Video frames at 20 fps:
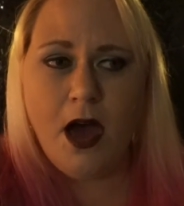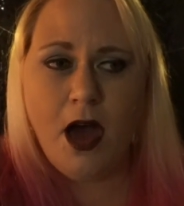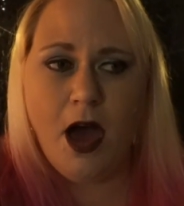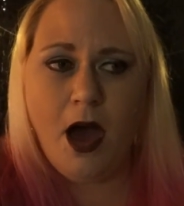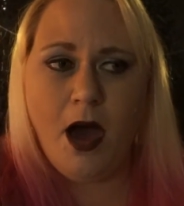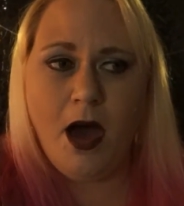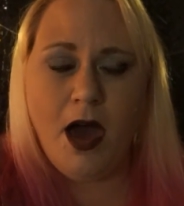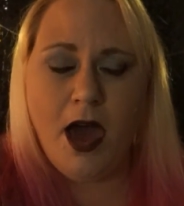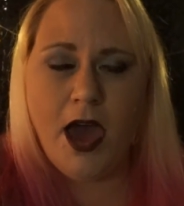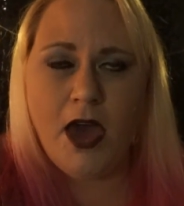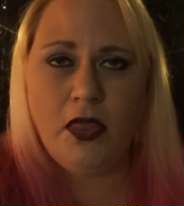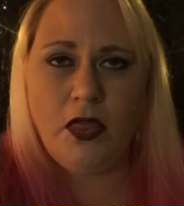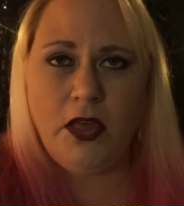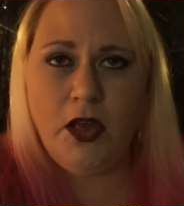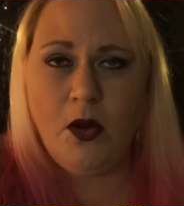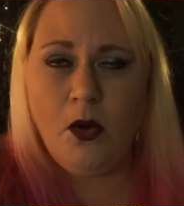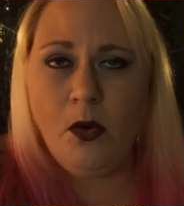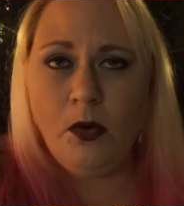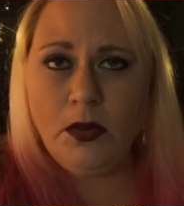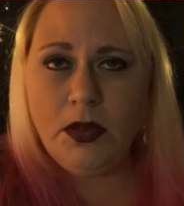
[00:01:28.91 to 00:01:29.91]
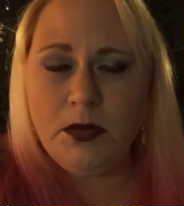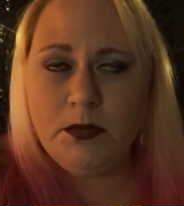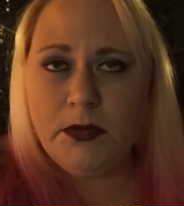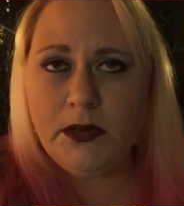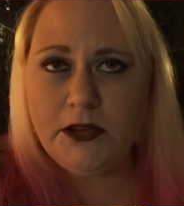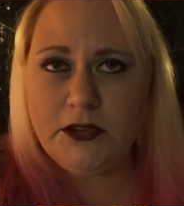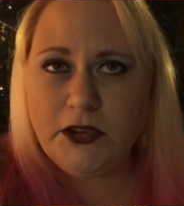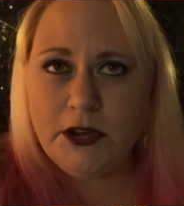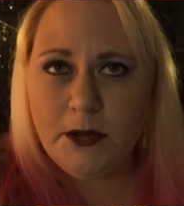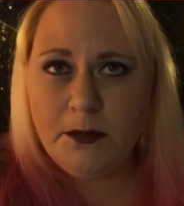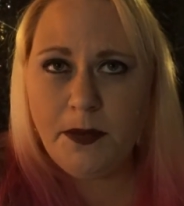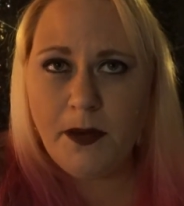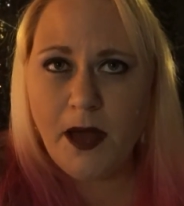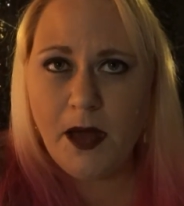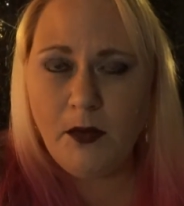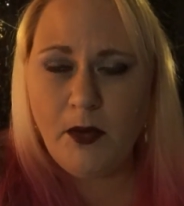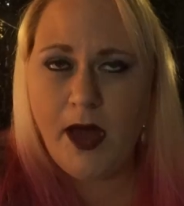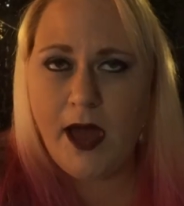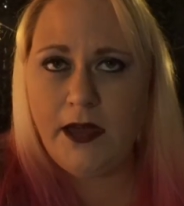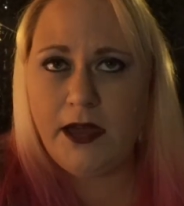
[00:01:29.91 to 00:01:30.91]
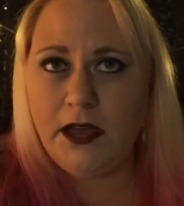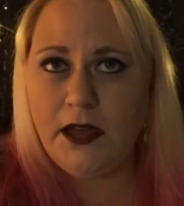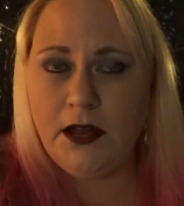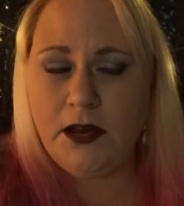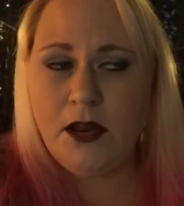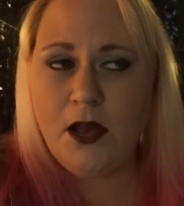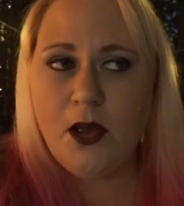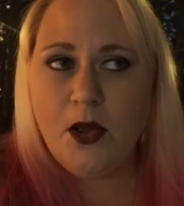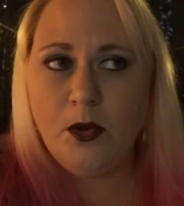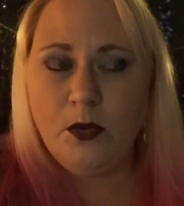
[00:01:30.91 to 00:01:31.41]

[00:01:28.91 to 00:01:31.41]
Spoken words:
and the only mention of Piwacket